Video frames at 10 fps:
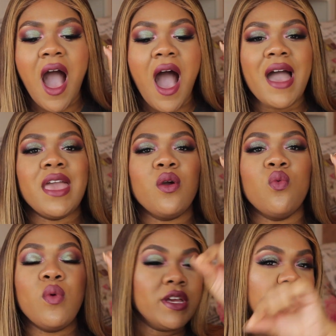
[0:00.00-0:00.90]
I
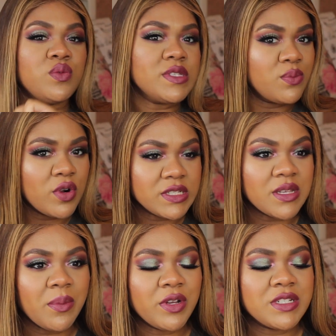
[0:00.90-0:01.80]
wish was more
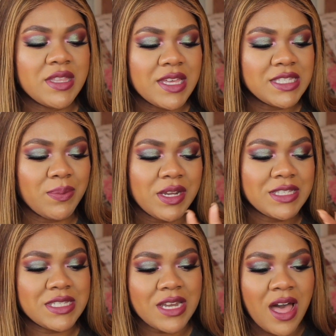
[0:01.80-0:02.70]
similar to this, but
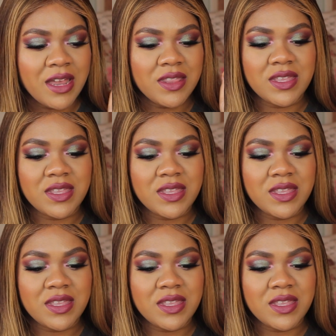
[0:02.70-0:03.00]
it's not.